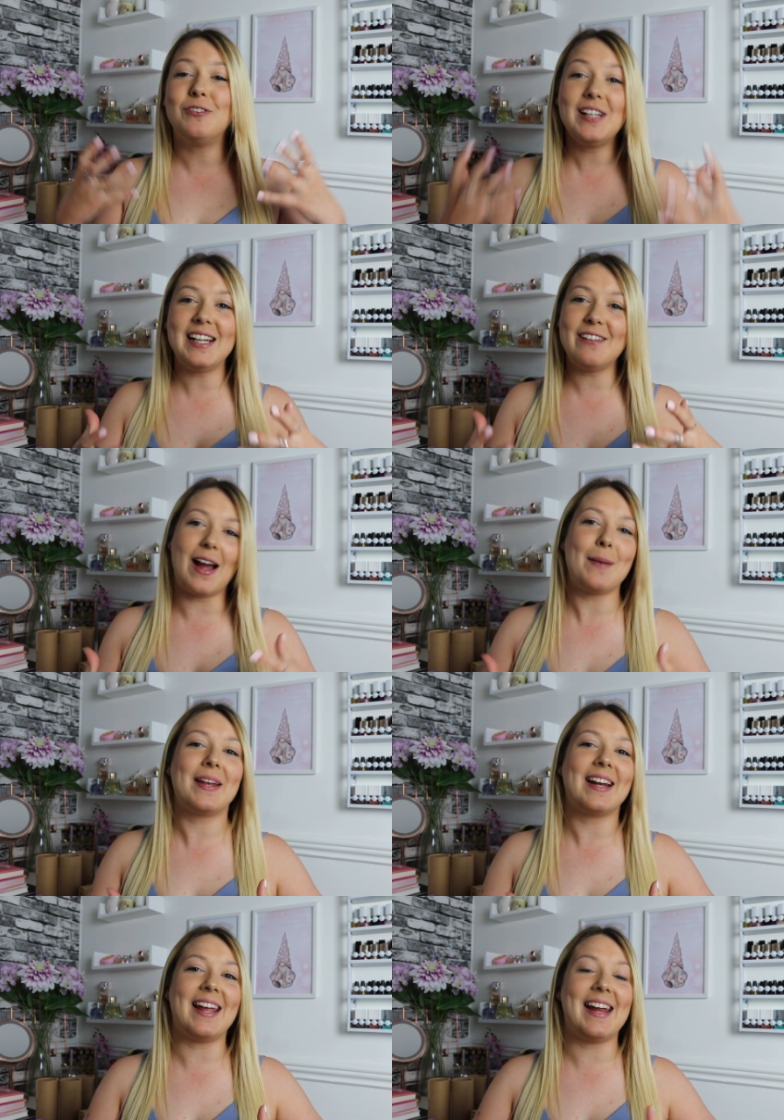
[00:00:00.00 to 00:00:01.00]
really
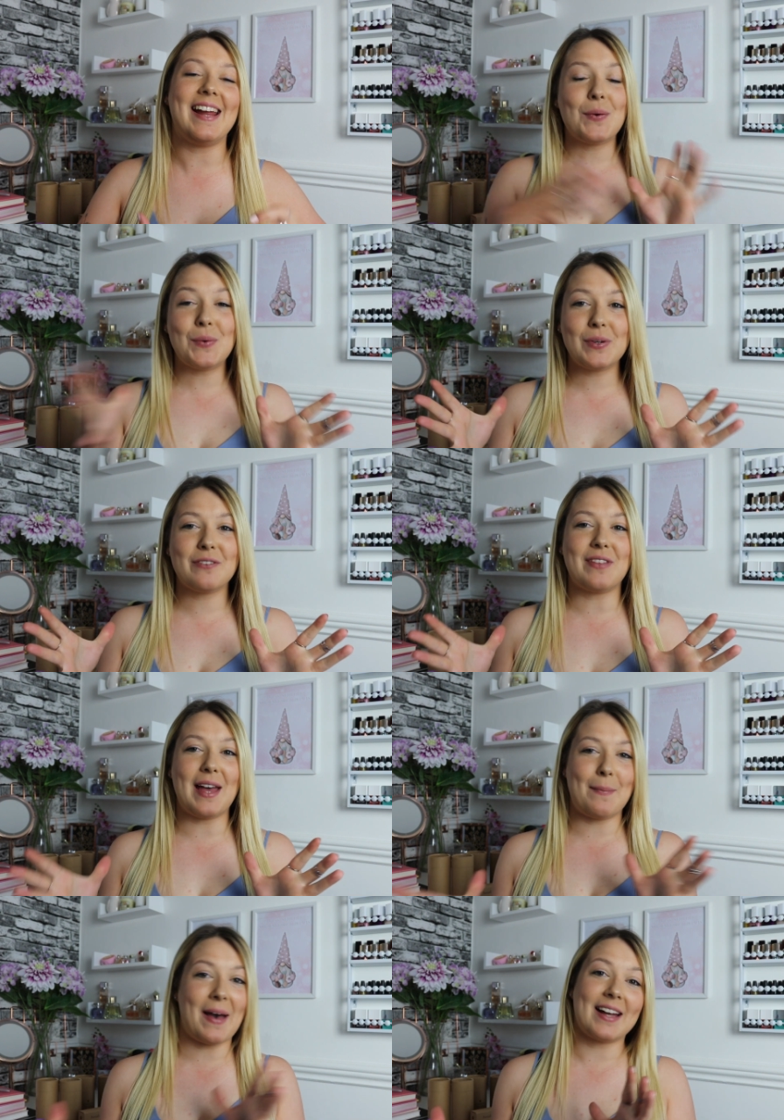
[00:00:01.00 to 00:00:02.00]
rapidly. All of
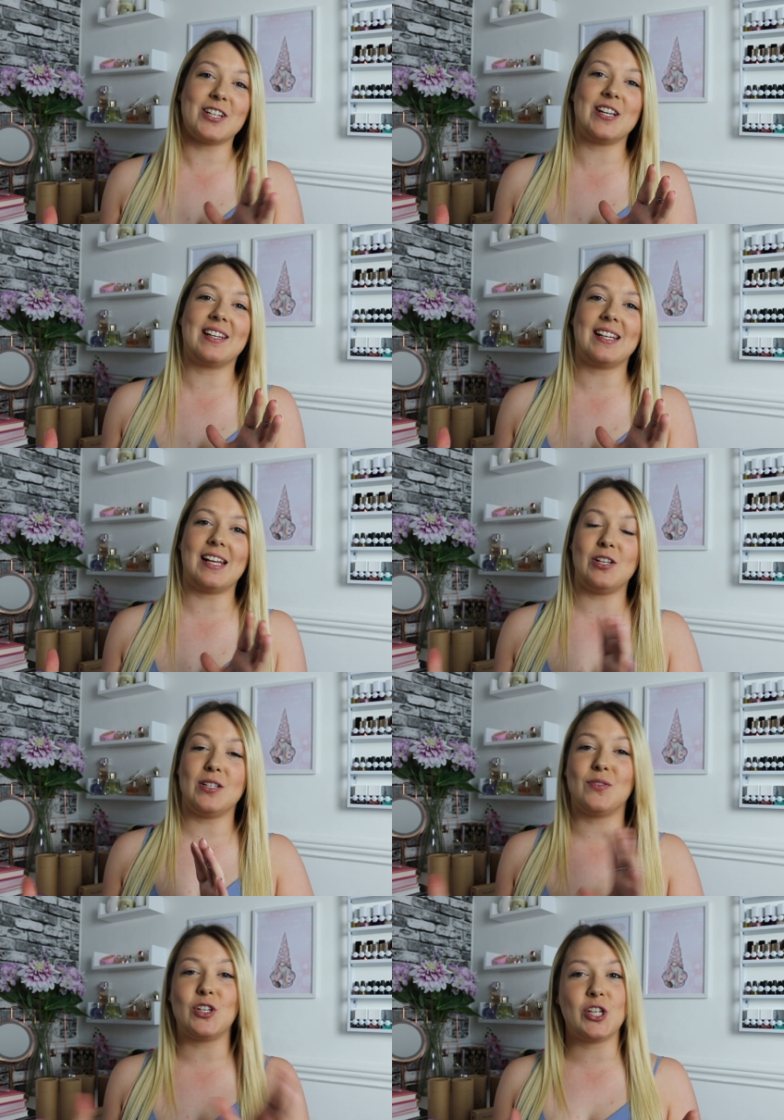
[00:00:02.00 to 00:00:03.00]
their packaging that they
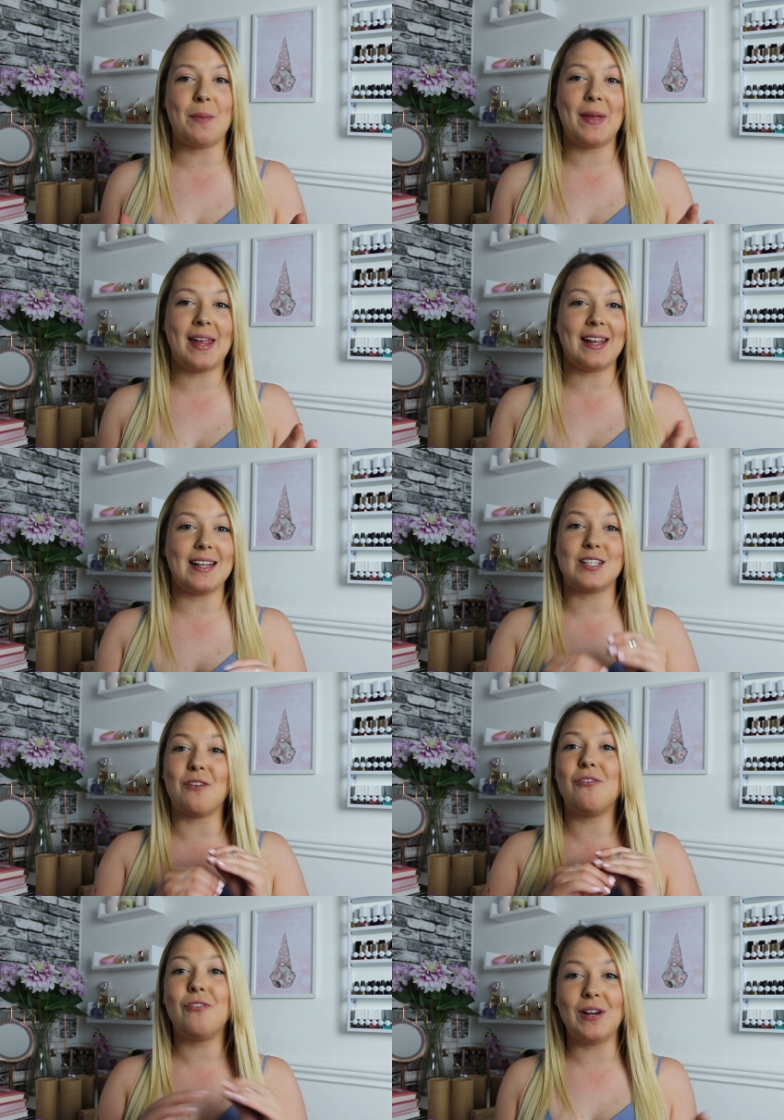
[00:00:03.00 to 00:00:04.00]
use for shipping is
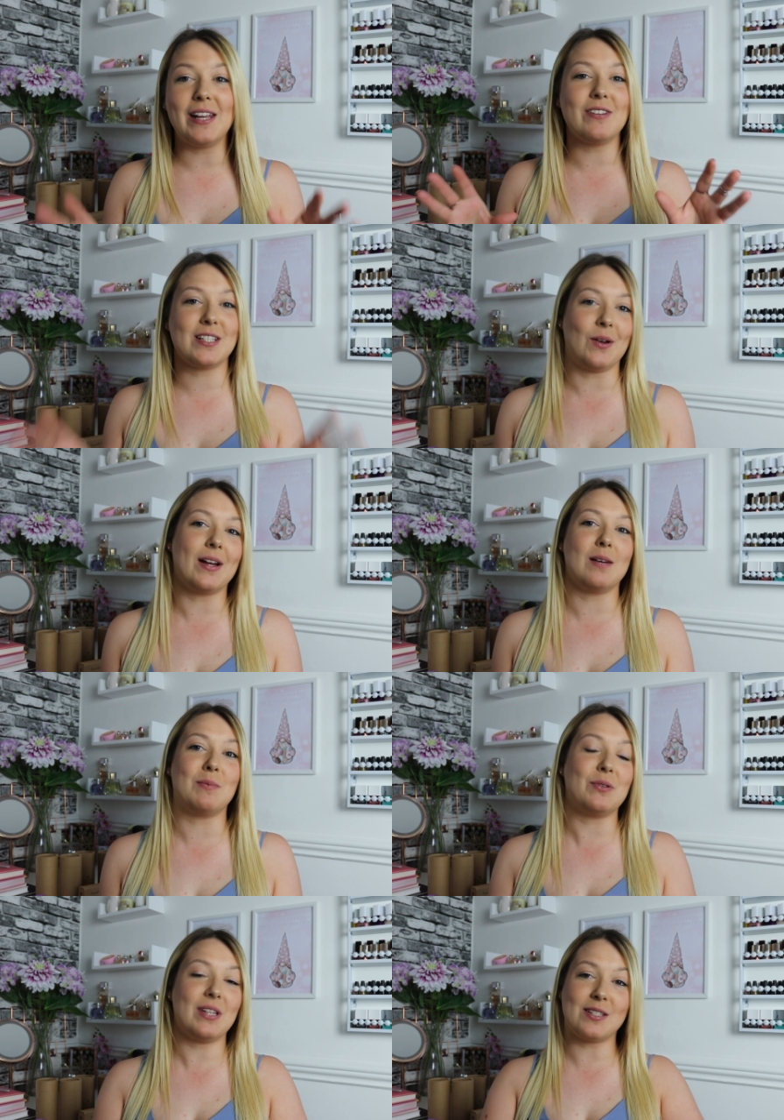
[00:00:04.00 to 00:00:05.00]
fully
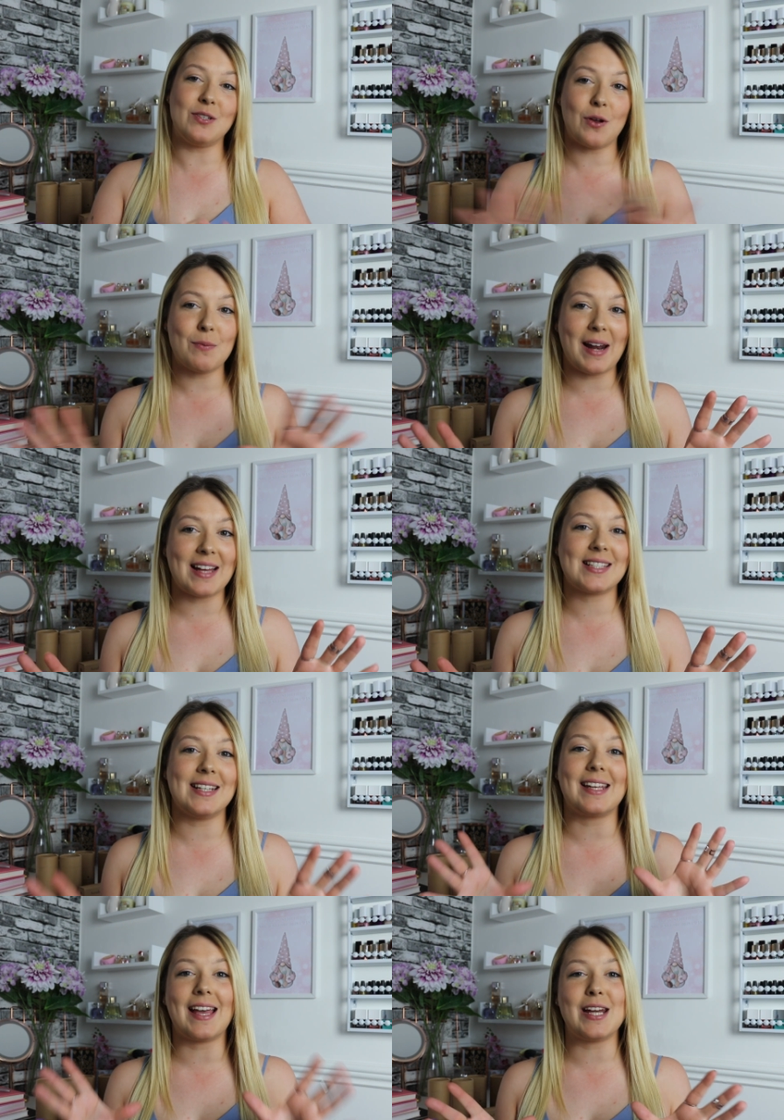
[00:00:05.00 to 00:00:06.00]
recyclable. There's no
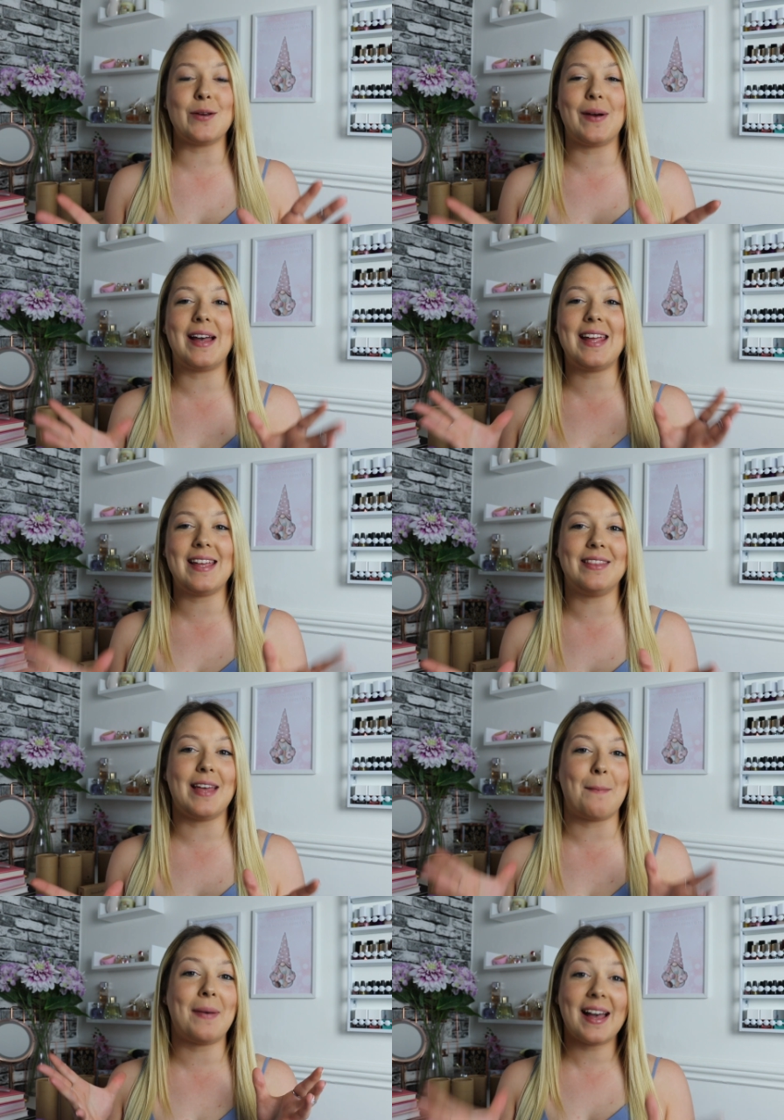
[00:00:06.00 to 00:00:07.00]
plastic anywhere in
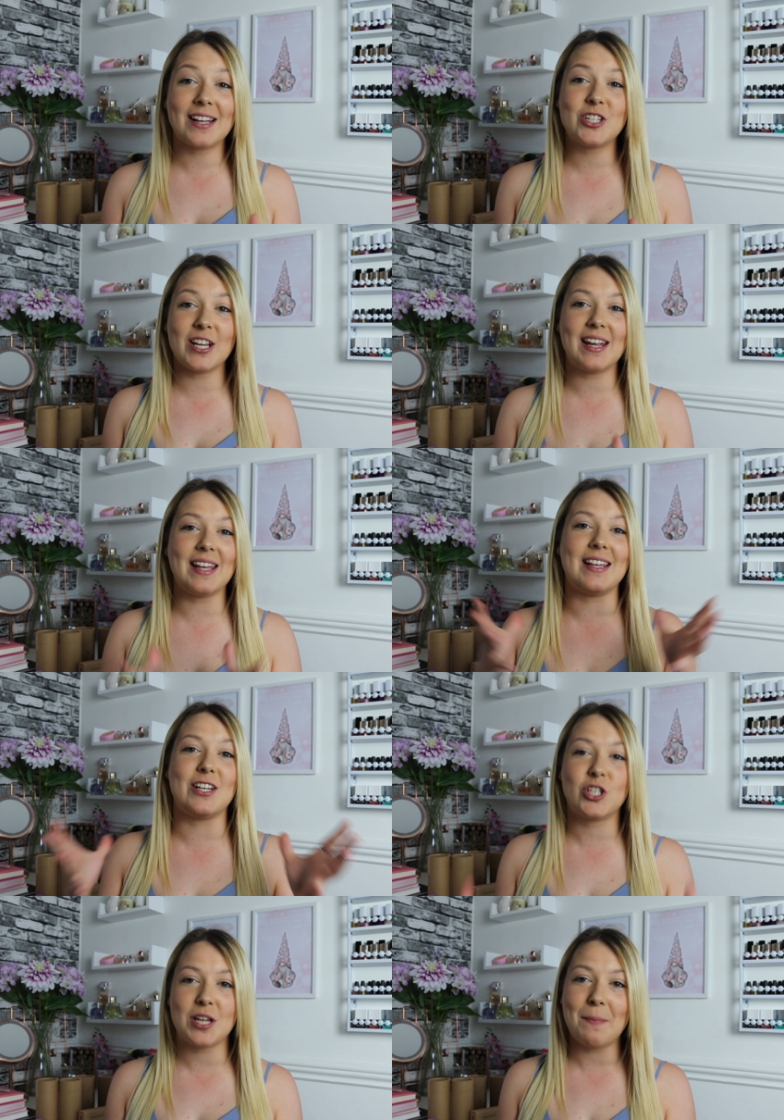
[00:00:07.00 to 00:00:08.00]
their packaging, in their
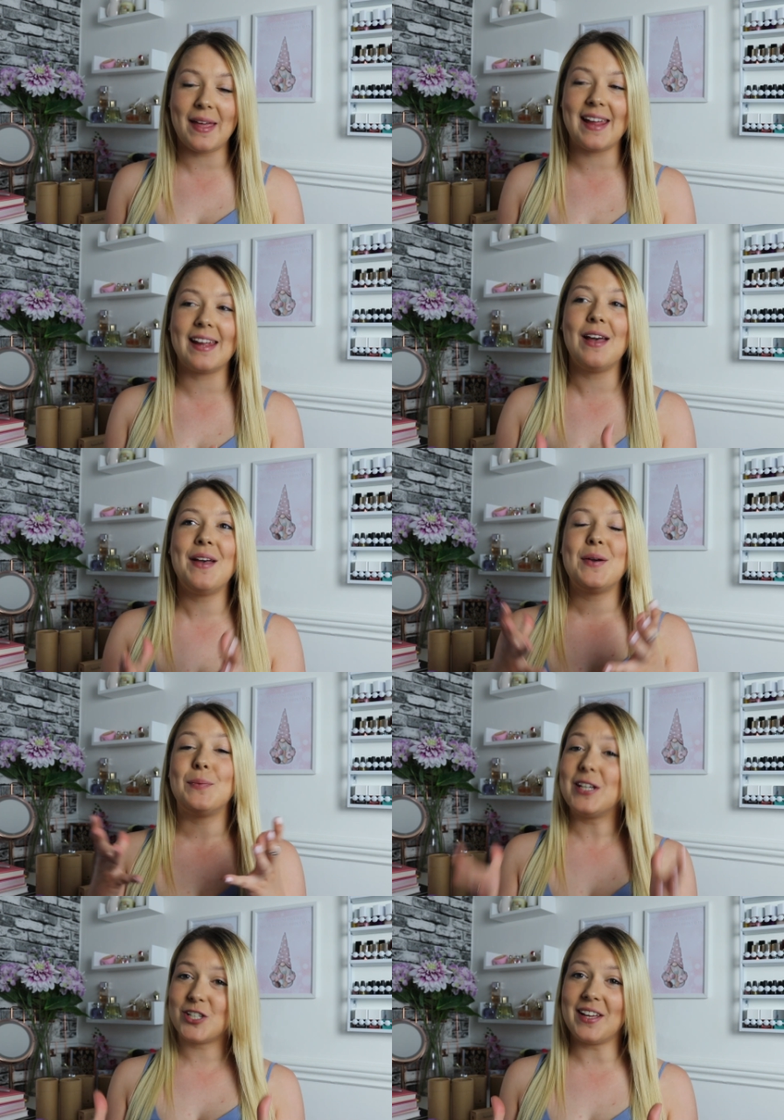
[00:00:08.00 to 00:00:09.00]
shipping,
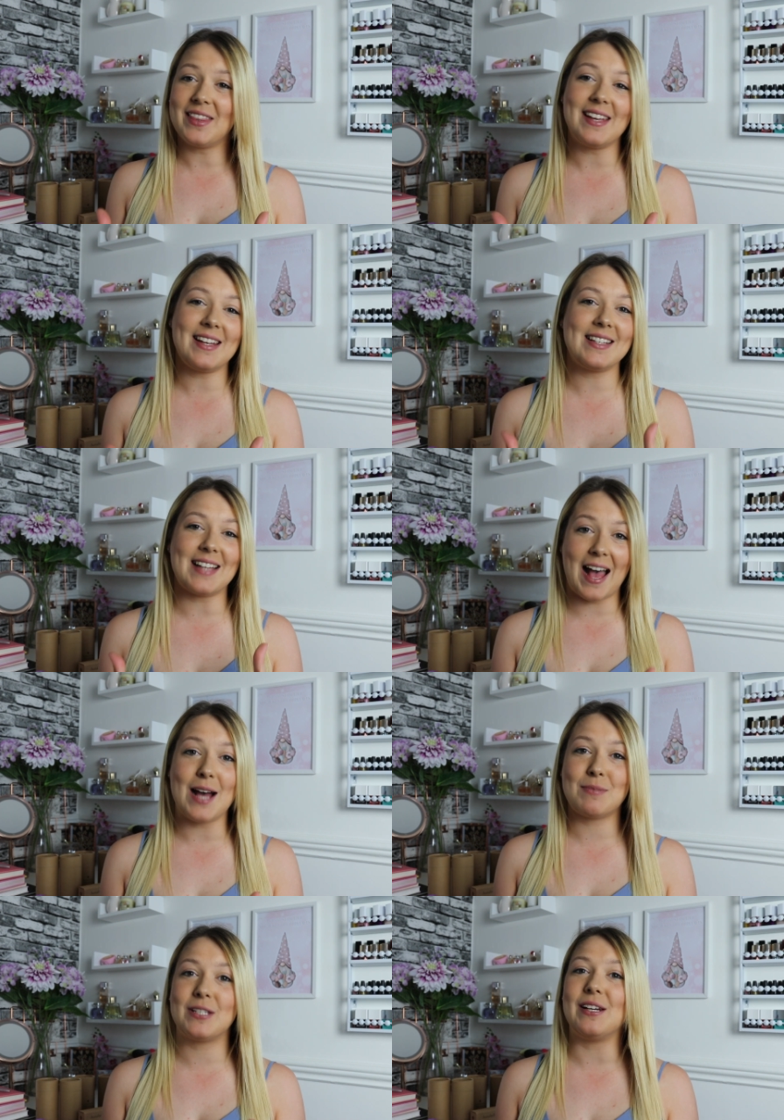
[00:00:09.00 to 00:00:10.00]
which I think think is
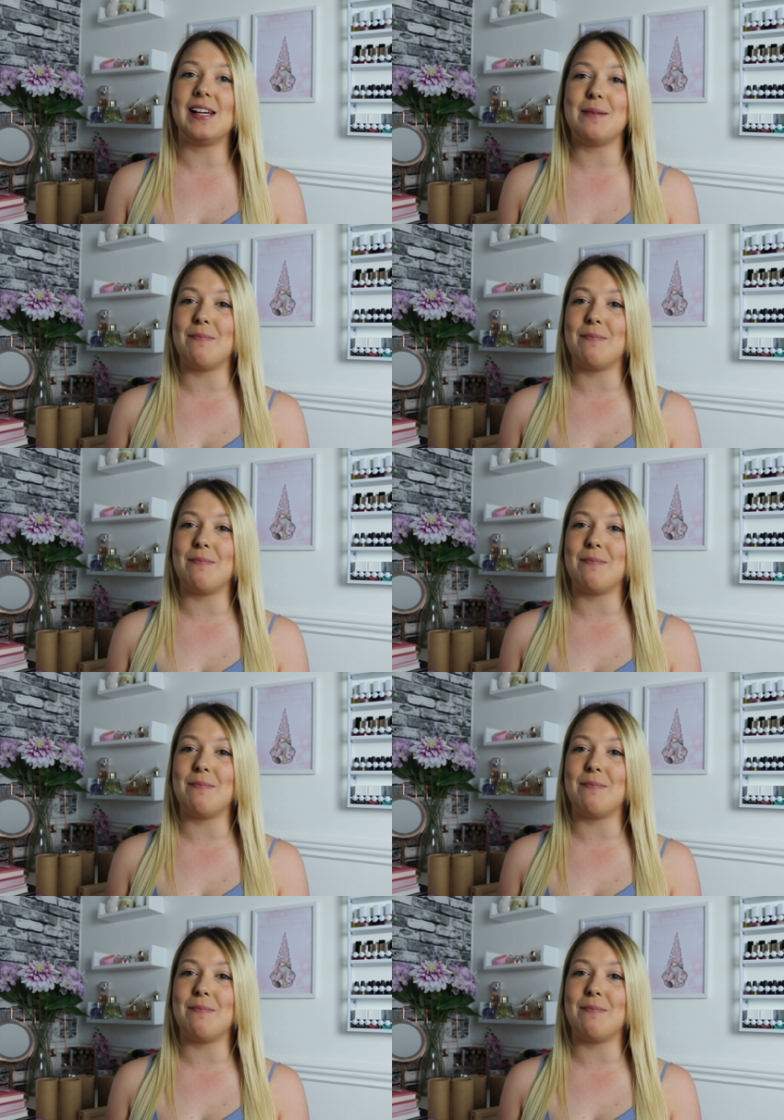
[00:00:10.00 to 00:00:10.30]
absolutely